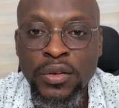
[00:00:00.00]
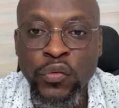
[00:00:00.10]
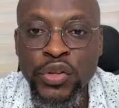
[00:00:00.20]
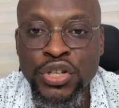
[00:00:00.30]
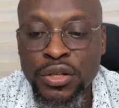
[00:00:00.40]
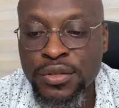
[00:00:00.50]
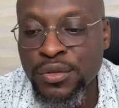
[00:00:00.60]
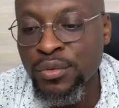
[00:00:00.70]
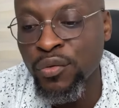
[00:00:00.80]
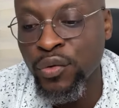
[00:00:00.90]

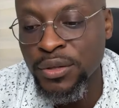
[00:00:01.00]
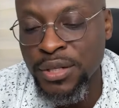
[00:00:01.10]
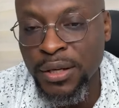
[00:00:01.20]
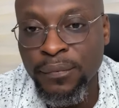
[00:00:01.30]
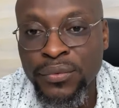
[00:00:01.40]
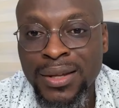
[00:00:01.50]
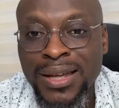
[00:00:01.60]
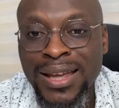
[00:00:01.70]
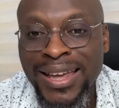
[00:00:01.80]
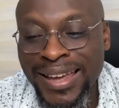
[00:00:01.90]
Ephesians two fourteen.
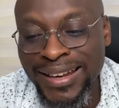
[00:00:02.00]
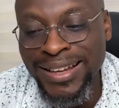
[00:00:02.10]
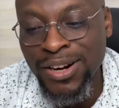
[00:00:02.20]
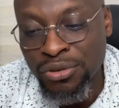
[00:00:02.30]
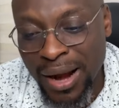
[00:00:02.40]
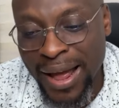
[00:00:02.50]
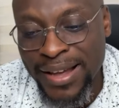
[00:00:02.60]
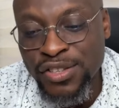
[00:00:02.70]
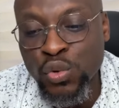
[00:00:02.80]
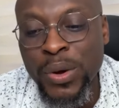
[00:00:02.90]
In
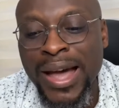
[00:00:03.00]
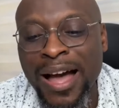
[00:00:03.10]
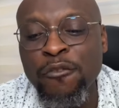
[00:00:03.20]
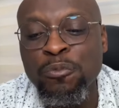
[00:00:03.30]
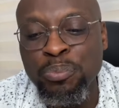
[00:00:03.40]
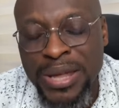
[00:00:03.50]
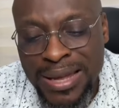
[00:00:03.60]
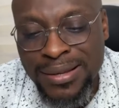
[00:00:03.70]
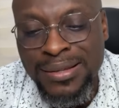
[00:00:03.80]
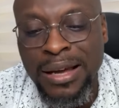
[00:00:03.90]
Christ we have
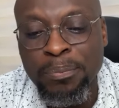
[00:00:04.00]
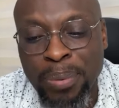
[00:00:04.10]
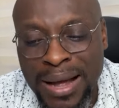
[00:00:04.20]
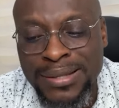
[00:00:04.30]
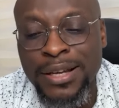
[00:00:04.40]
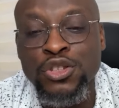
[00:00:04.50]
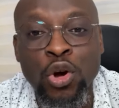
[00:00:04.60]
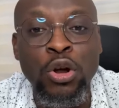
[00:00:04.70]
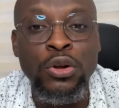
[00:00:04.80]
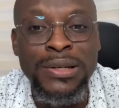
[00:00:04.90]
peace that
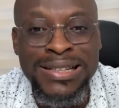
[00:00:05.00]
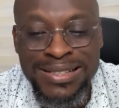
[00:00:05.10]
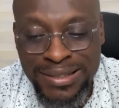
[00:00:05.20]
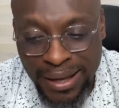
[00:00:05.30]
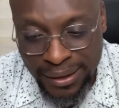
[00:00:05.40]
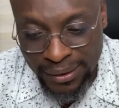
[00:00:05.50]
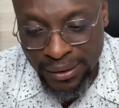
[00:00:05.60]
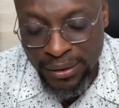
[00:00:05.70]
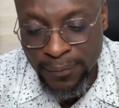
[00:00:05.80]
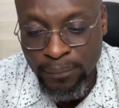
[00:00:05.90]
passeth all
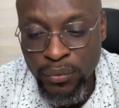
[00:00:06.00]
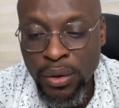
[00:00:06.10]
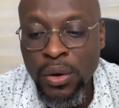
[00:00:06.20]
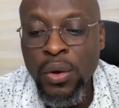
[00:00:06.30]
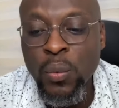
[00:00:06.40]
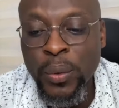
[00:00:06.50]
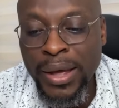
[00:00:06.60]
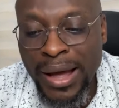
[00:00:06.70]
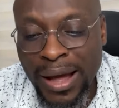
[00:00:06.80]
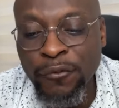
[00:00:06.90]
understanding.
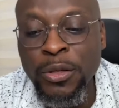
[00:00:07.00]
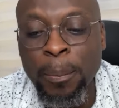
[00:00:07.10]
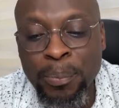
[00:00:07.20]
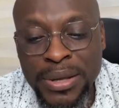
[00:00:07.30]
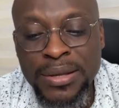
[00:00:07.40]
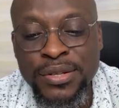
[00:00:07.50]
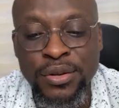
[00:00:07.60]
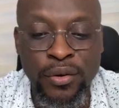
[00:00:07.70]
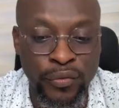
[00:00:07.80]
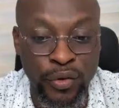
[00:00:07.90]
We have the
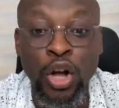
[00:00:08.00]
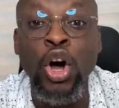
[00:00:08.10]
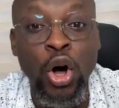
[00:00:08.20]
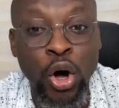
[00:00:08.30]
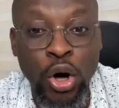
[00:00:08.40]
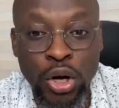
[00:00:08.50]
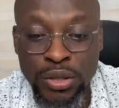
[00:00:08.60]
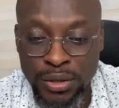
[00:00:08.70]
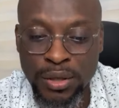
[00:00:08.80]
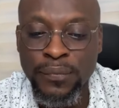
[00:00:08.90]
peace of
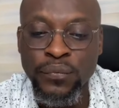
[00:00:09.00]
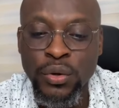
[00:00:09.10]
God.